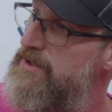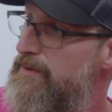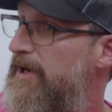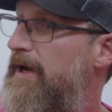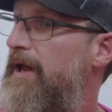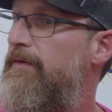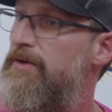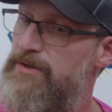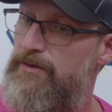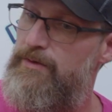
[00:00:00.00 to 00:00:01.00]
to being able
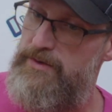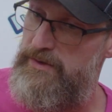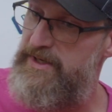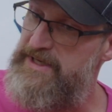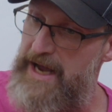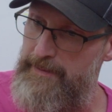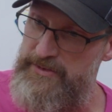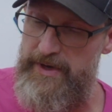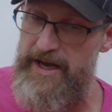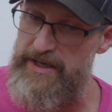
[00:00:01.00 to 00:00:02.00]
to do a top
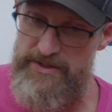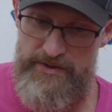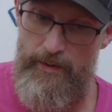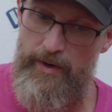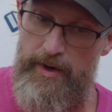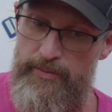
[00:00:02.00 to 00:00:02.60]
dress or a